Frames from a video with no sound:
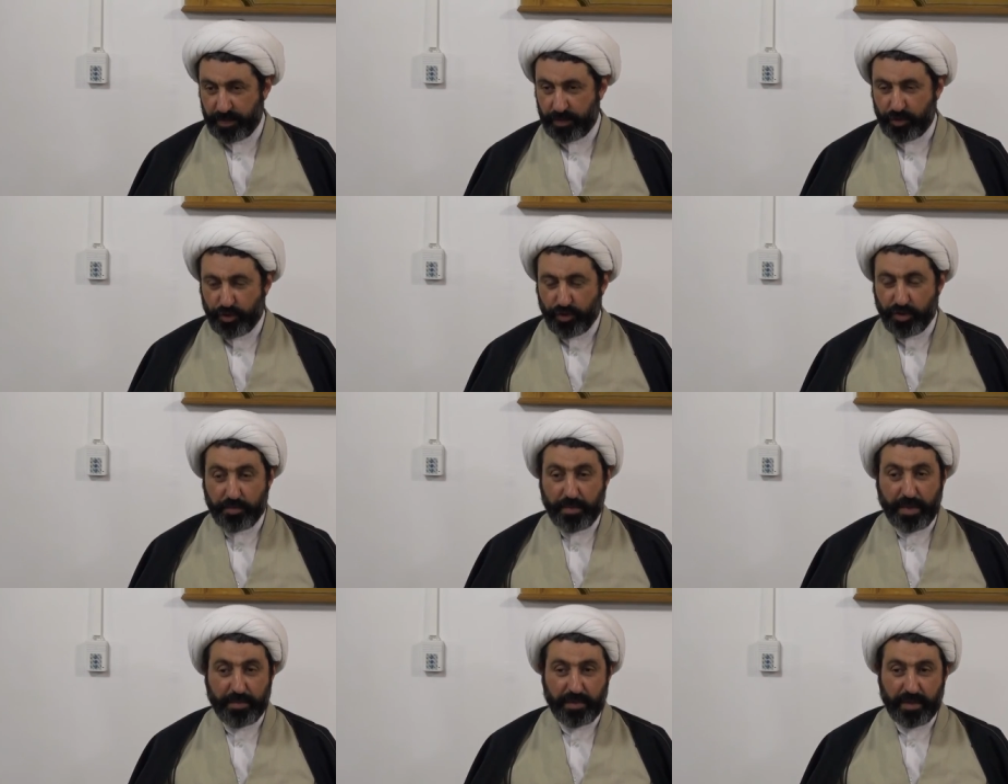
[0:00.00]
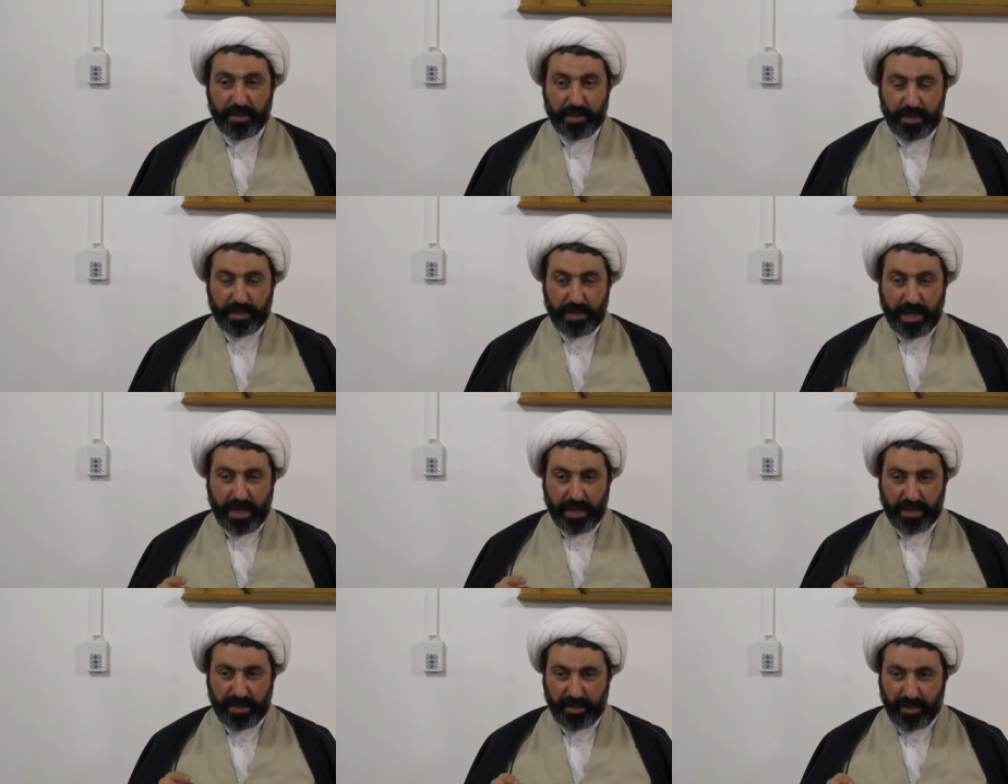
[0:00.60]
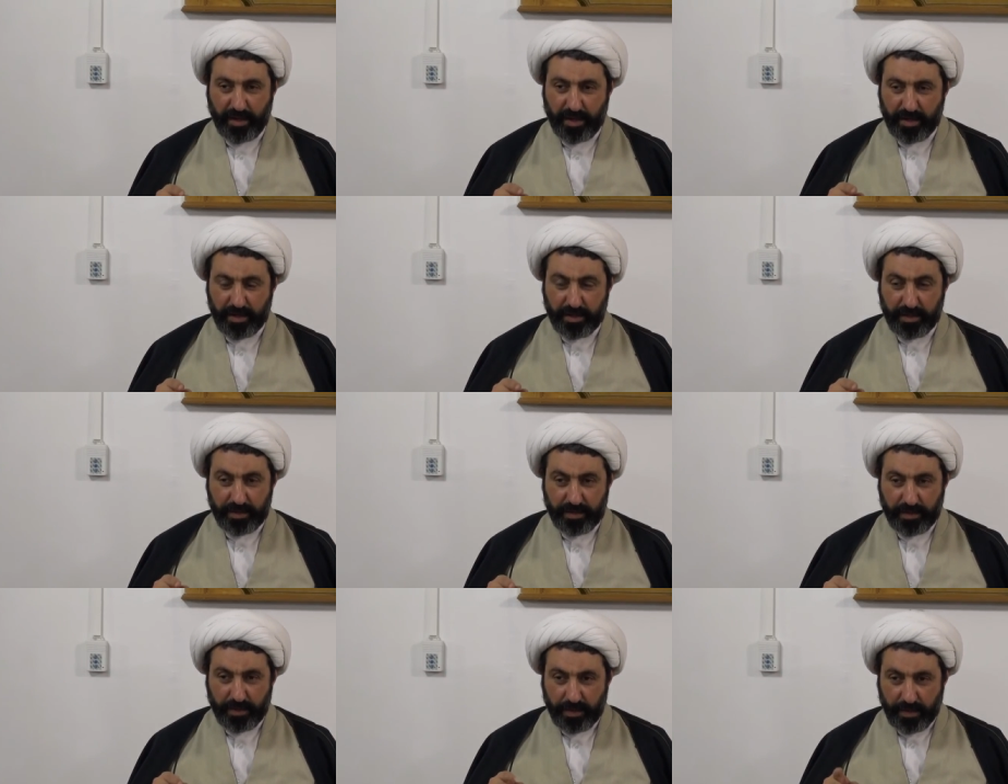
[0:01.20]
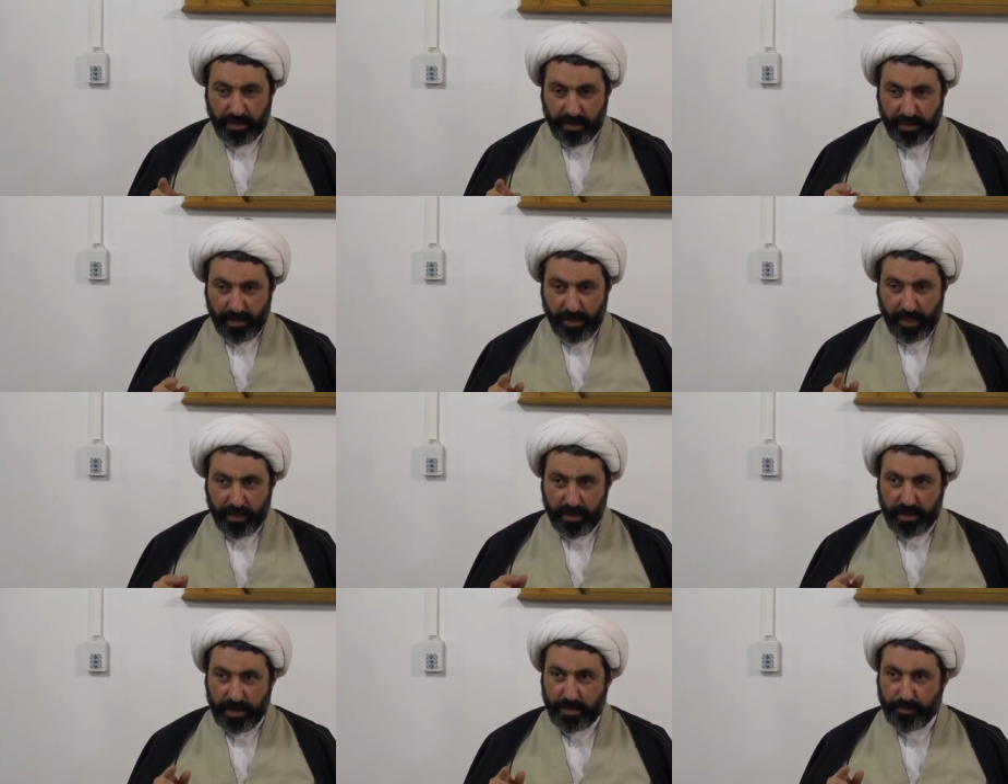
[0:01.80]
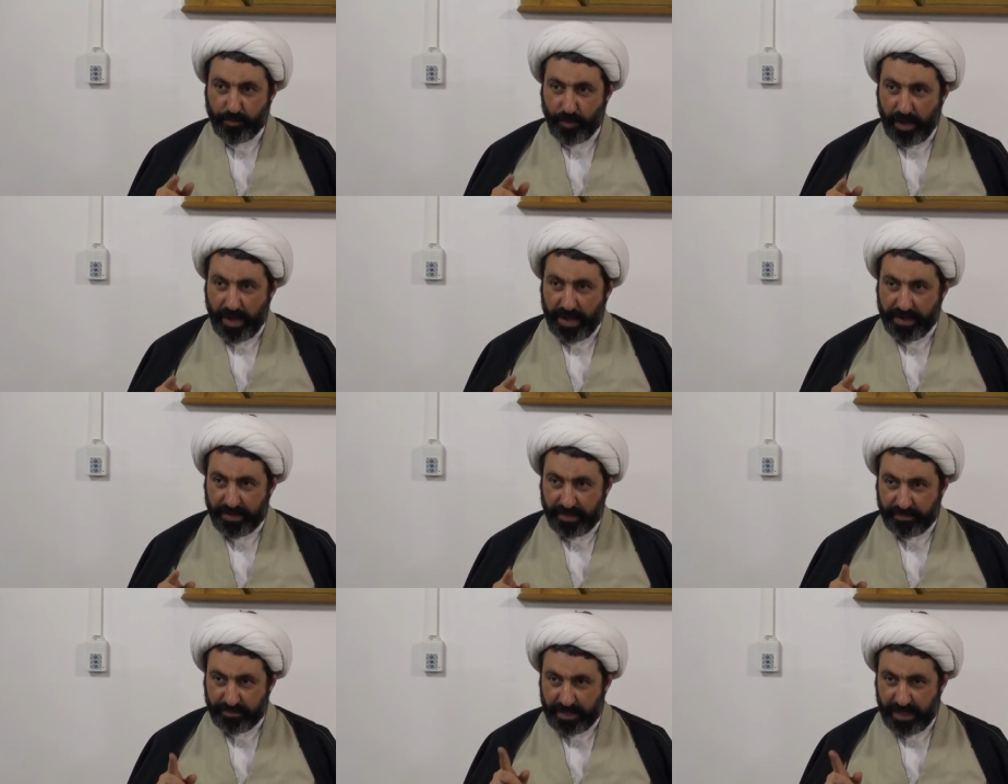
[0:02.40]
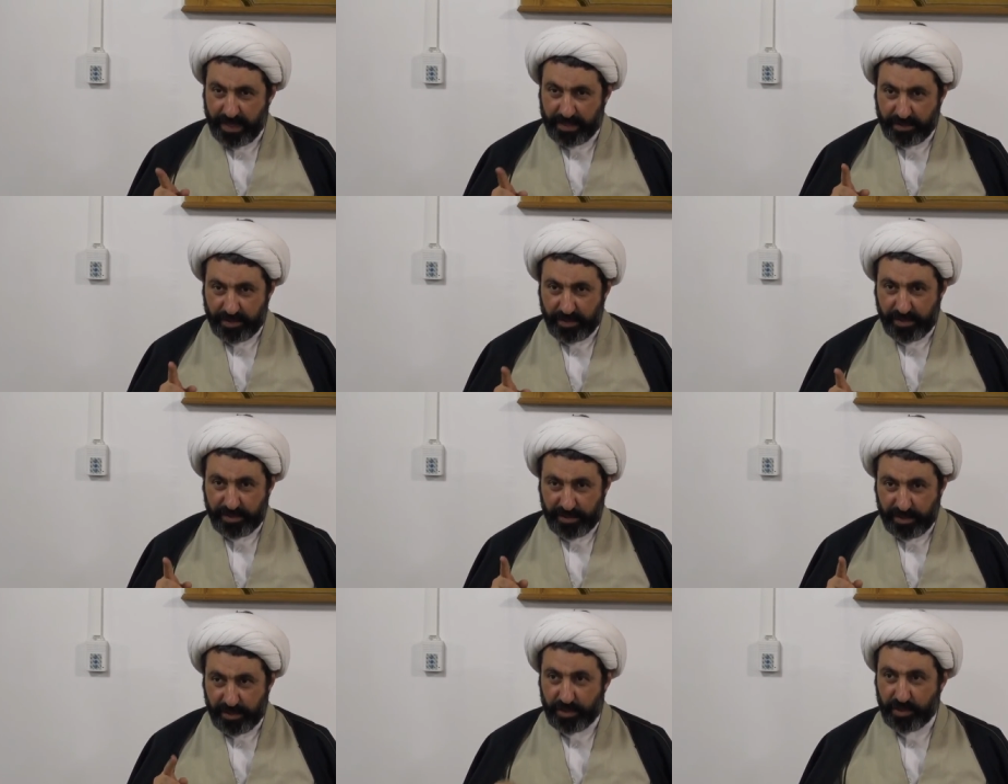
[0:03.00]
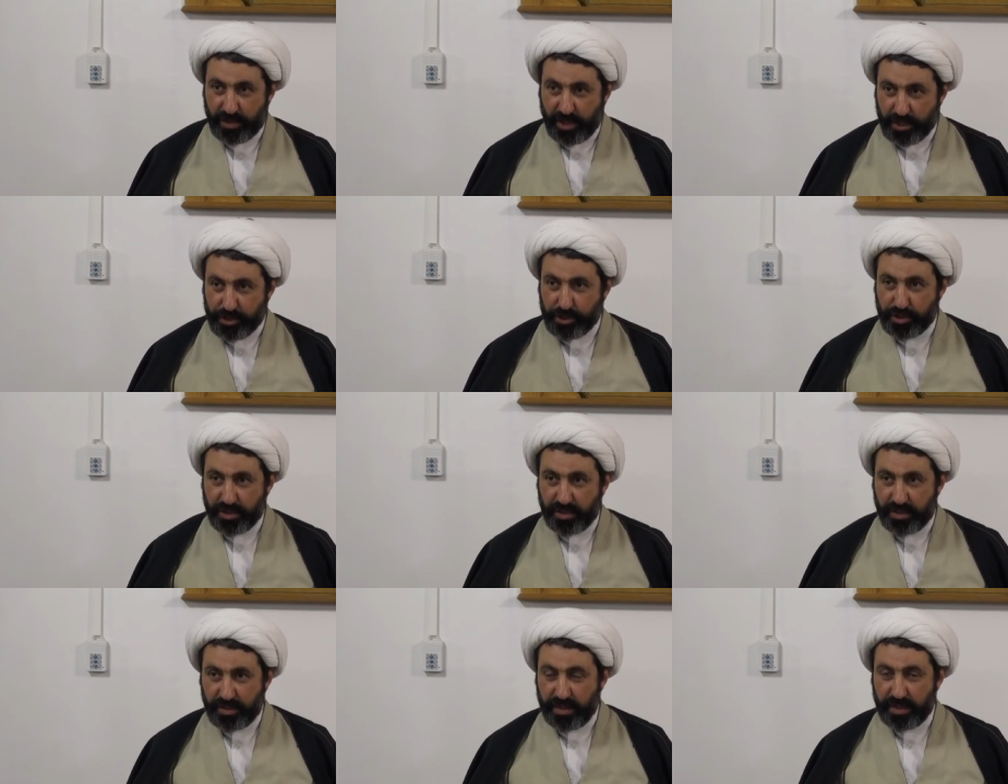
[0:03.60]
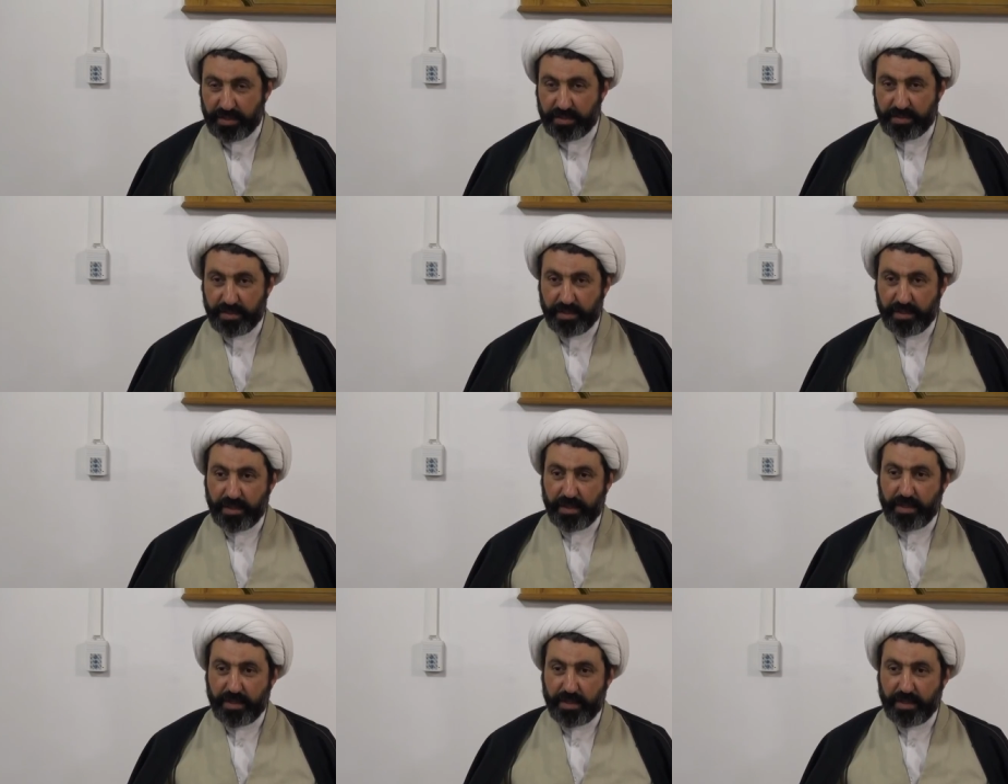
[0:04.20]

You remember in Akhlaq, in Muharram, we had this discussion that